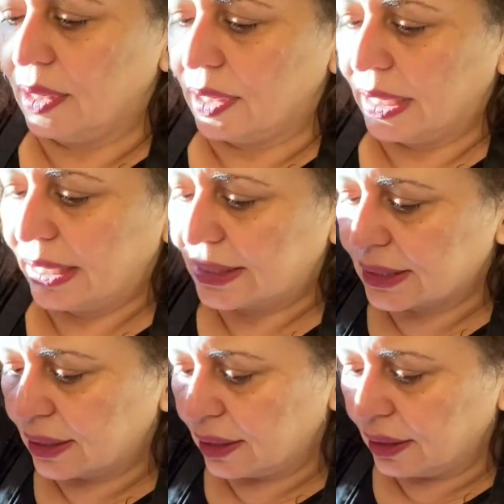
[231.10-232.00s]
It's
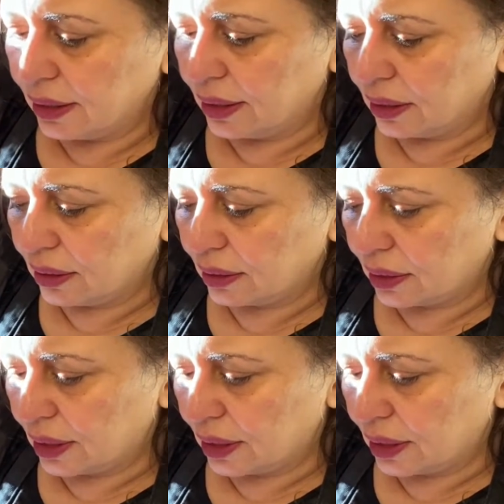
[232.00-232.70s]
a little